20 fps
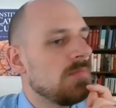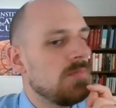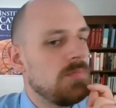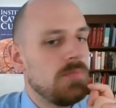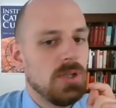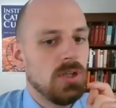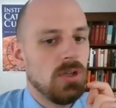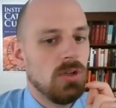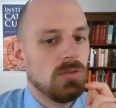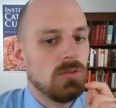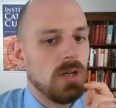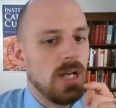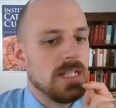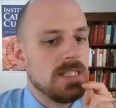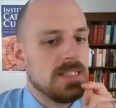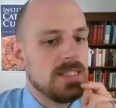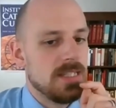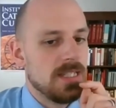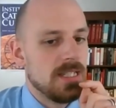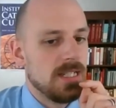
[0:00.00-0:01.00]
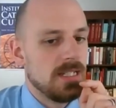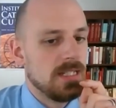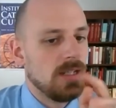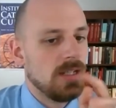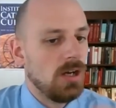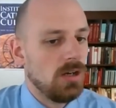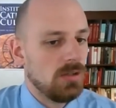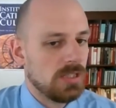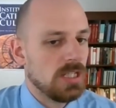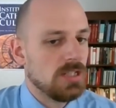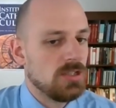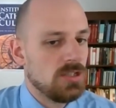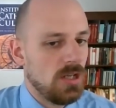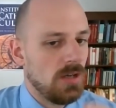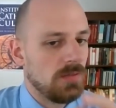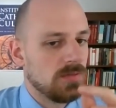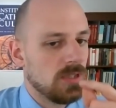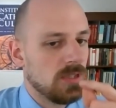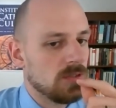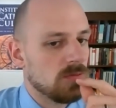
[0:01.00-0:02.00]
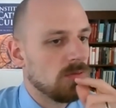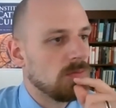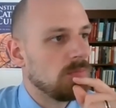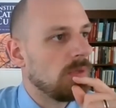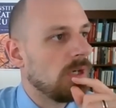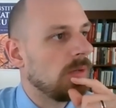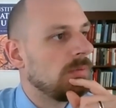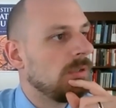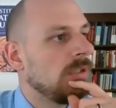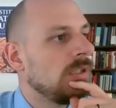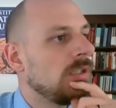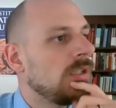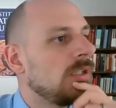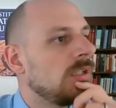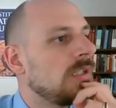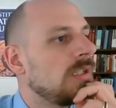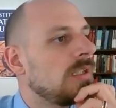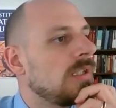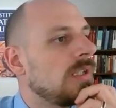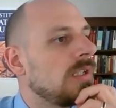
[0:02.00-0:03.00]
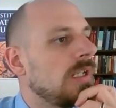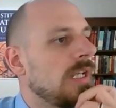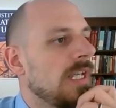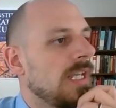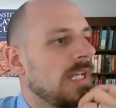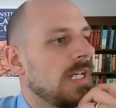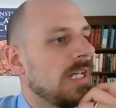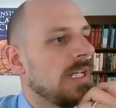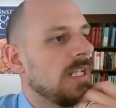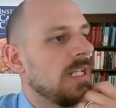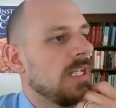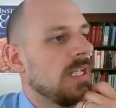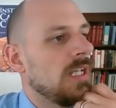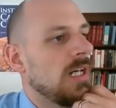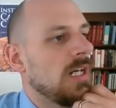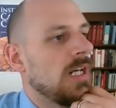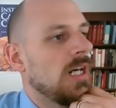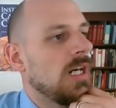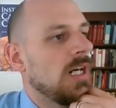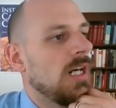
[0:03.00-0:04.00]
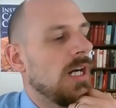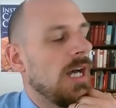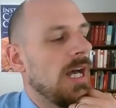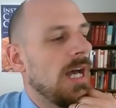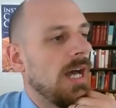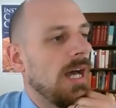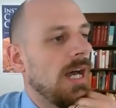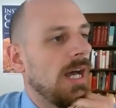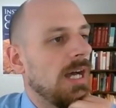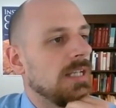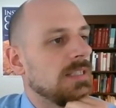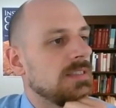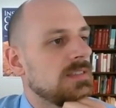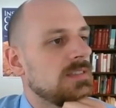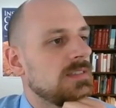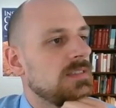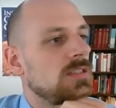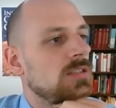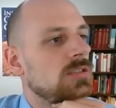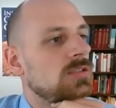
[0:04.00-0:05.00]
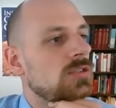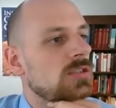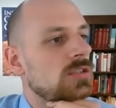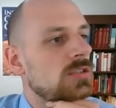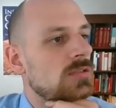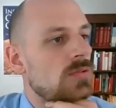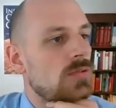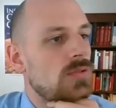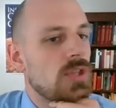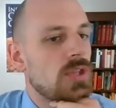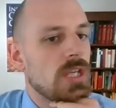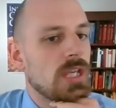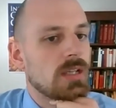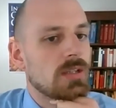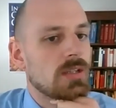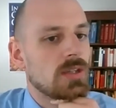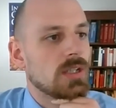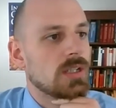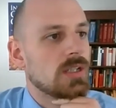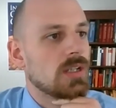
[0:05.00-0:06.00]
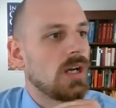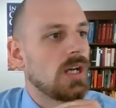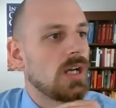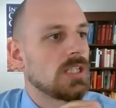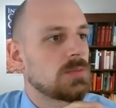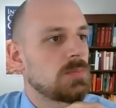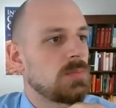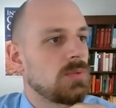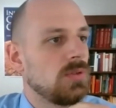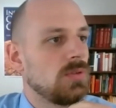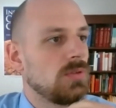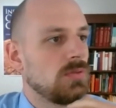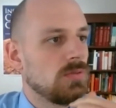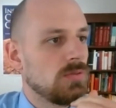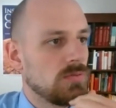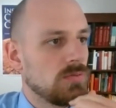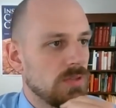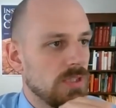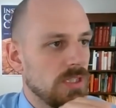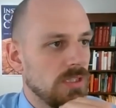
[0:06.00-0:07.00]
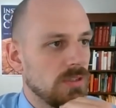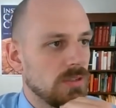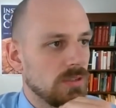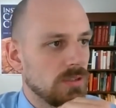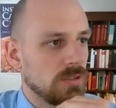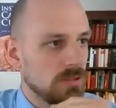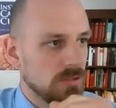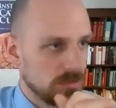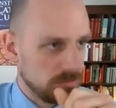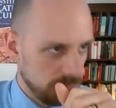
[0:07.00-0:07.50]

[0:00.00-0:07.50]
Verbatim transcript: Bill writes in, I'll get you after this one, Bob, and uh, asks Do you think the gospel readers